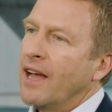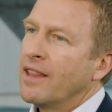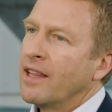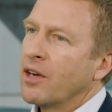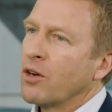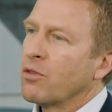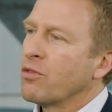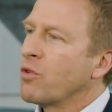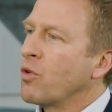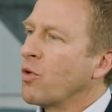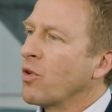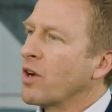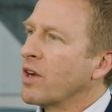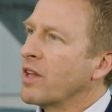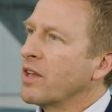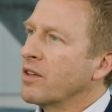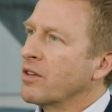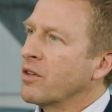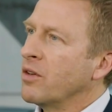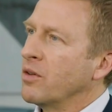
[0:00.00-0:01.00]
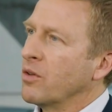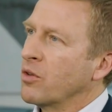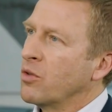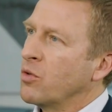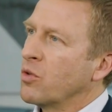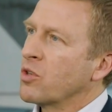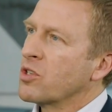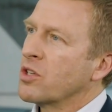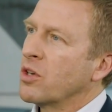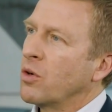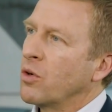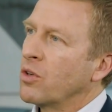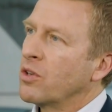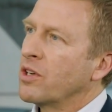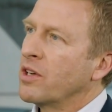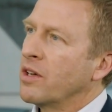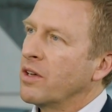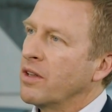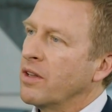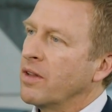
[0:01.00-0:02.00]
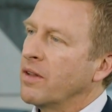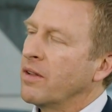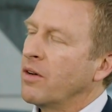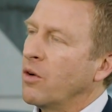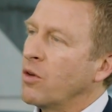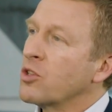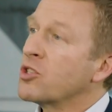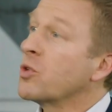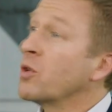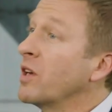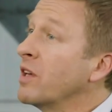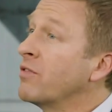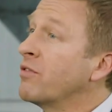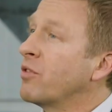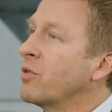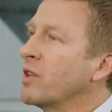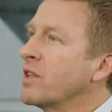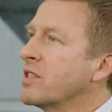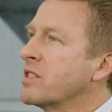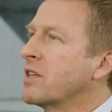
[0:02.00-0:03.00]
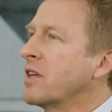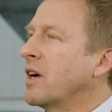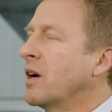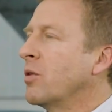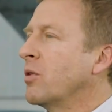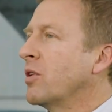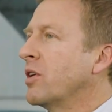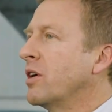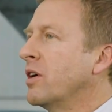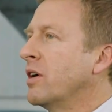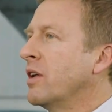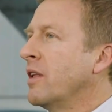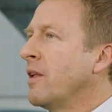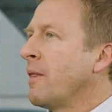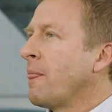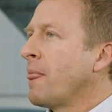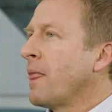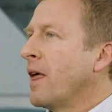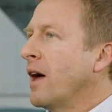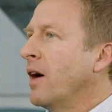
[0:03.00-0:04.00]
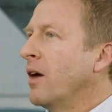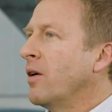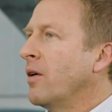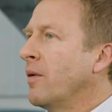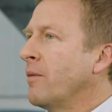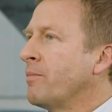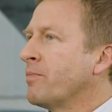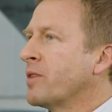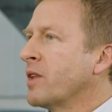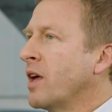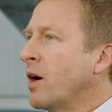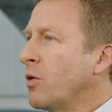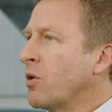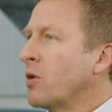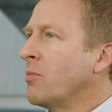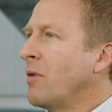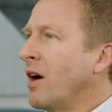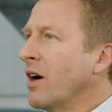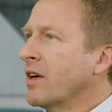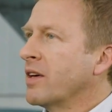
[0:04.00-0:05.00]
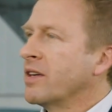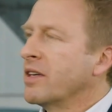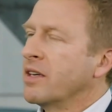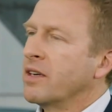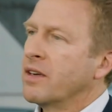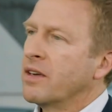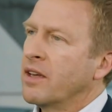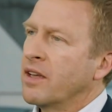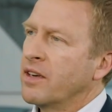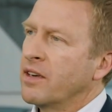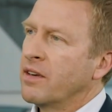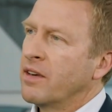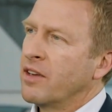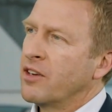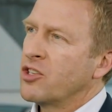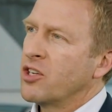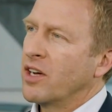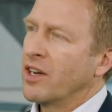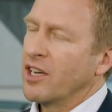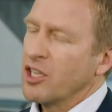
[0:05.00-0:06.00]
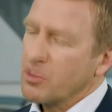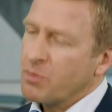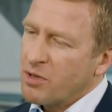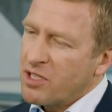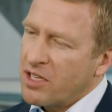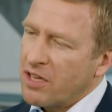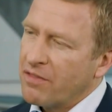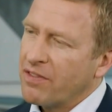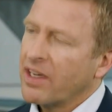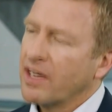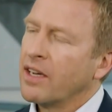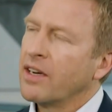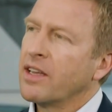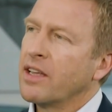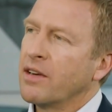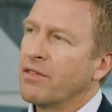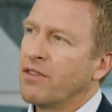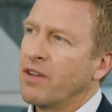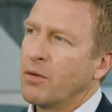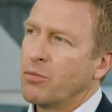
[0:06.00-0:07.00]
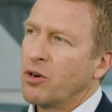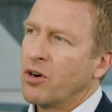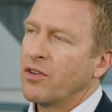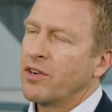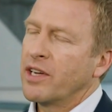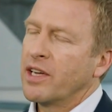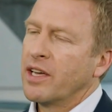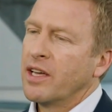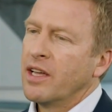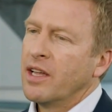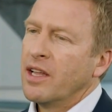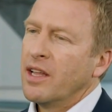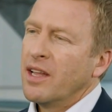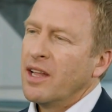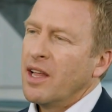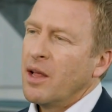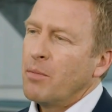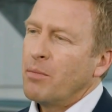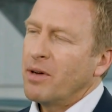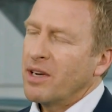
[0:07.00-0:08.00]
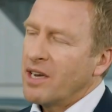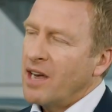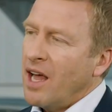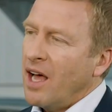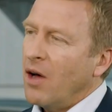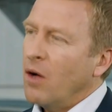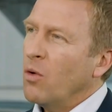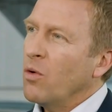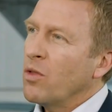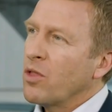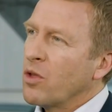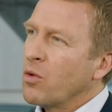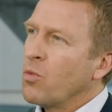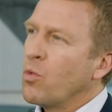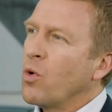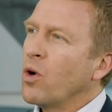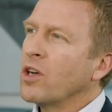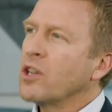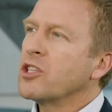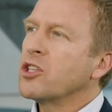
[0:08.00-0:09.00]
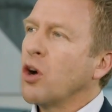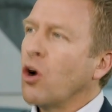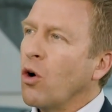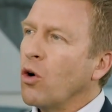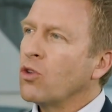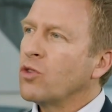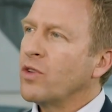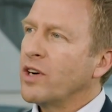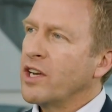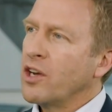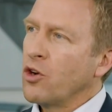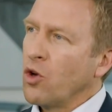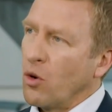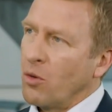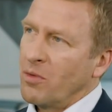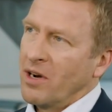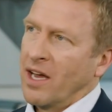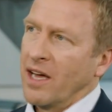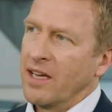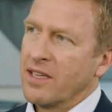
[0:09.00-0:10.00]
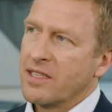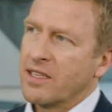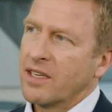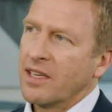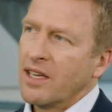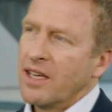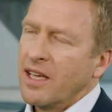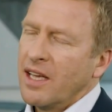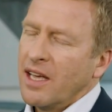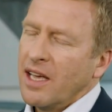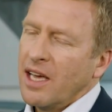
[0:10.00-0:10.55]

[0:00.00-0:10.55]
And that, of course, uh, also influenced our, um, our market in, in, in China, specifically in February. But now the world is already normalizing,